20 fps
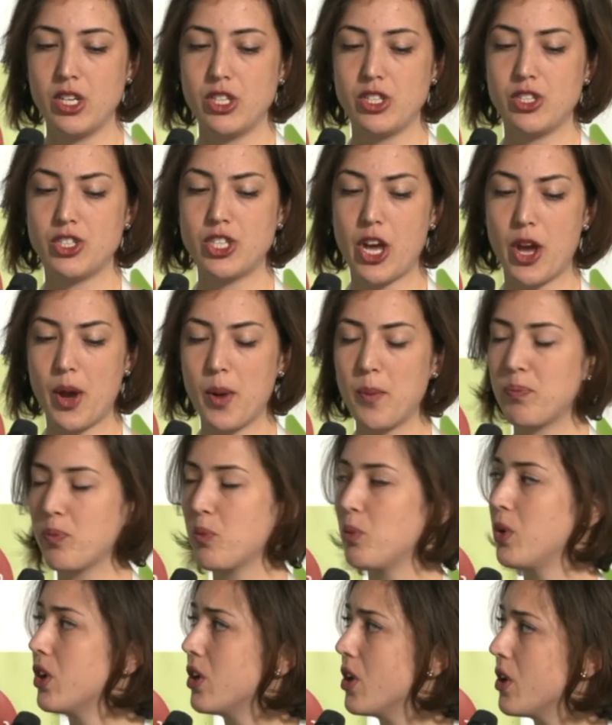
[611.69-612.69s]
So
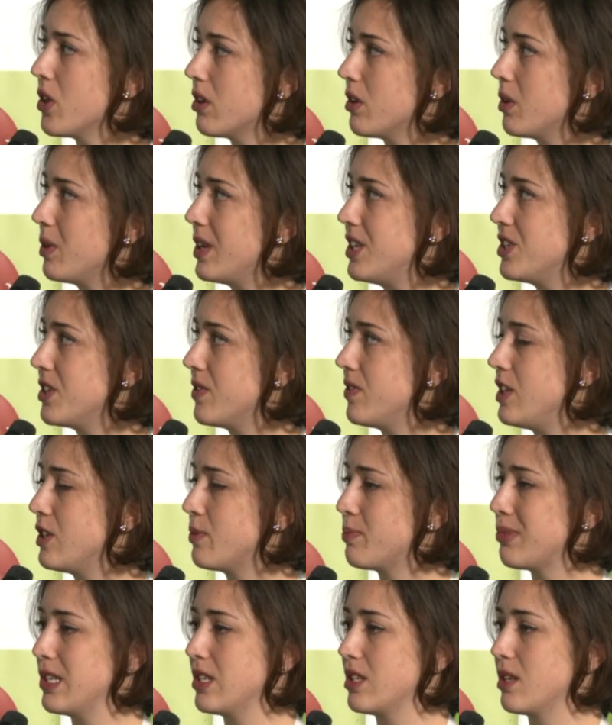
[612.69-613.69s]
we'll go through each of these
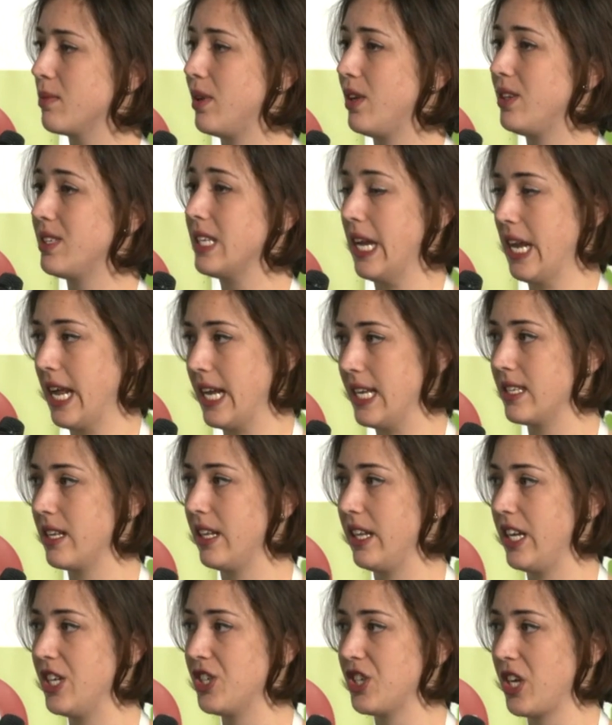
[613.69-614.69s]
principles in
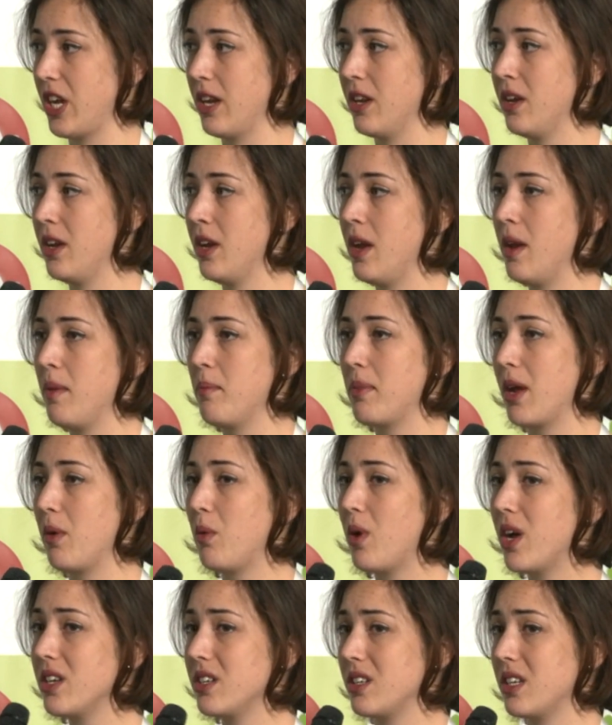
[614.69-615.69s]
isolation, but I
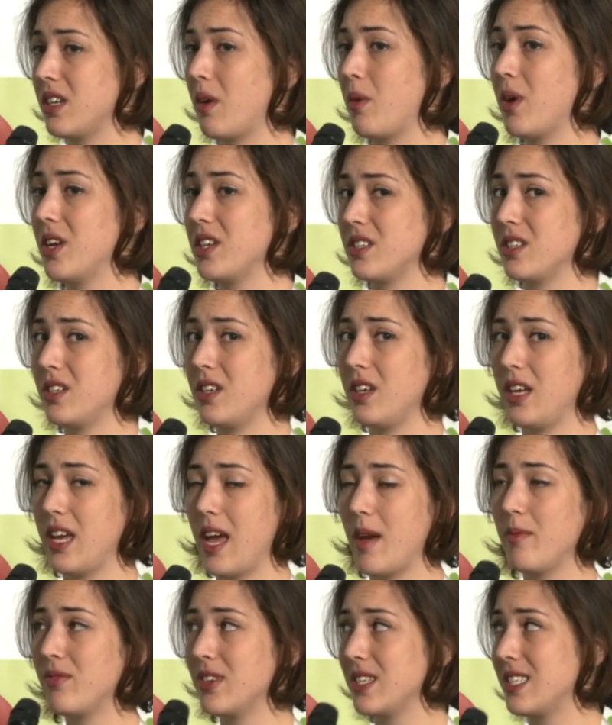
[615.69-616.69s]
want
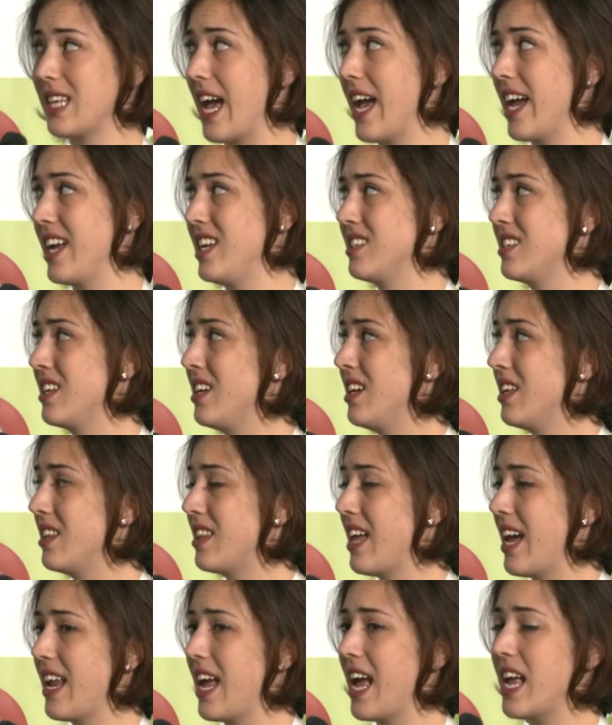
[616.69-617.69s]
to emphasize
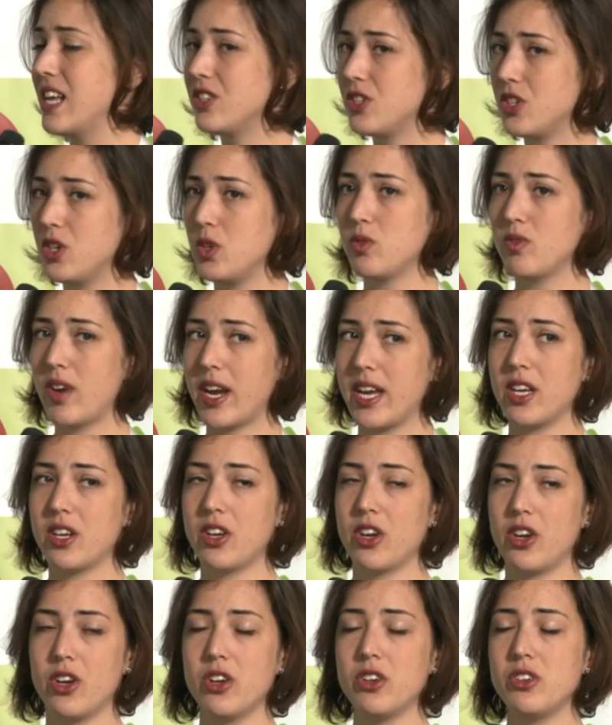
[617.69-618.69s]
that as you write
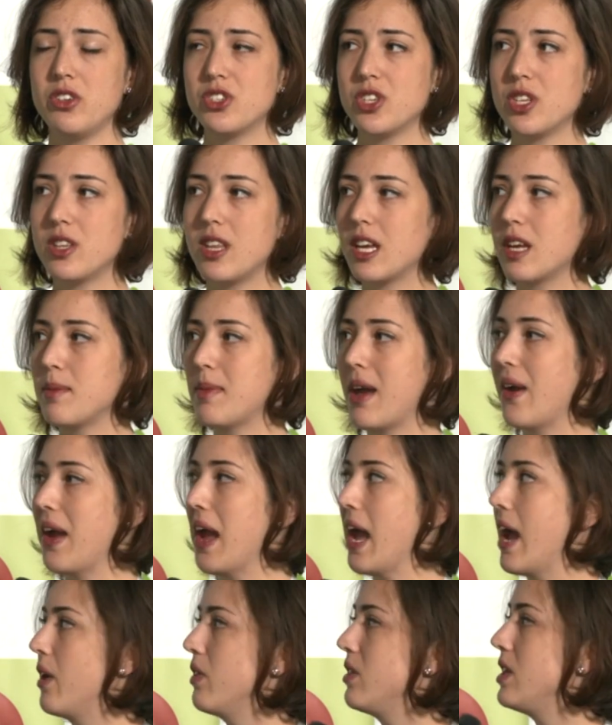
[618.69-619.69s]
code, you should think about
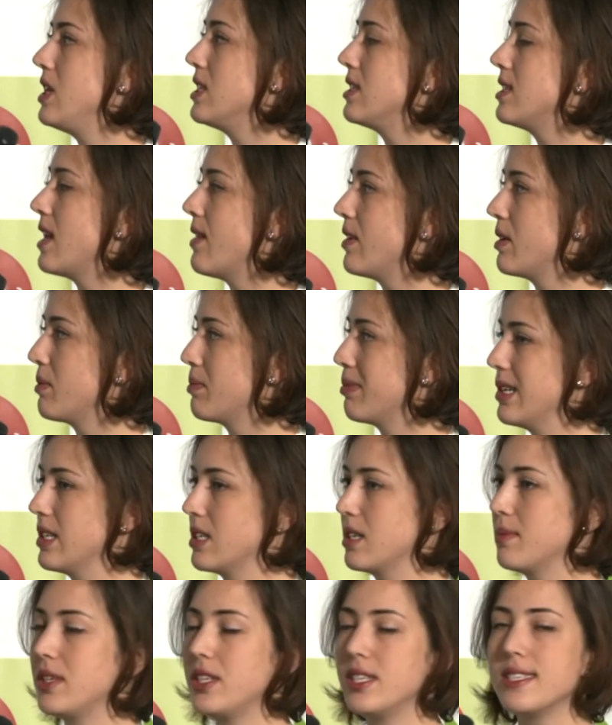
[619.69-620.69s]
how these 7
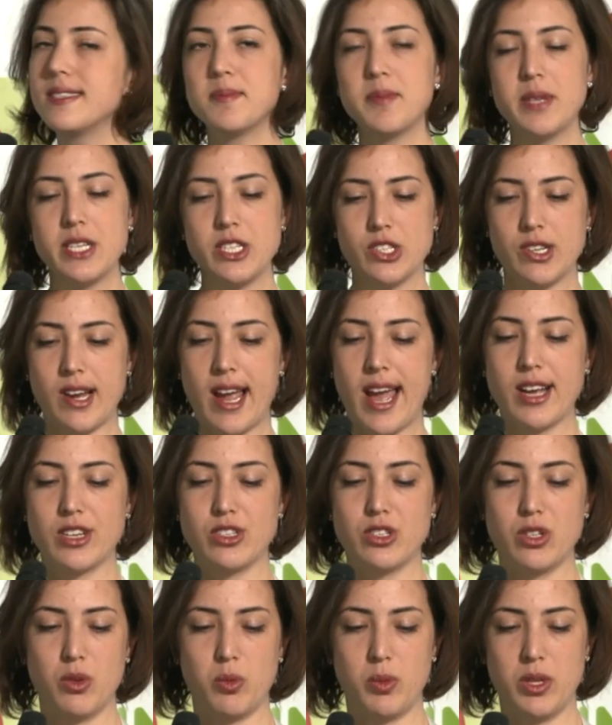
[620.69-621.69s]
principles
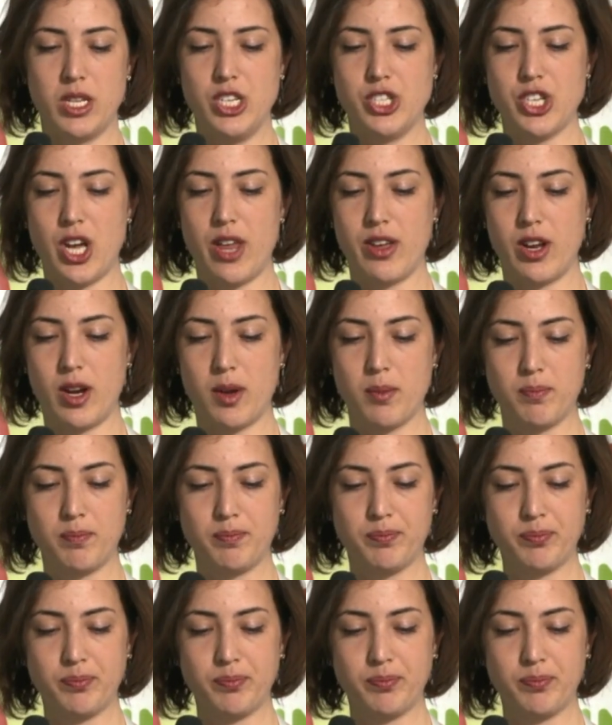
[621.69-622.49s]
interact with each other.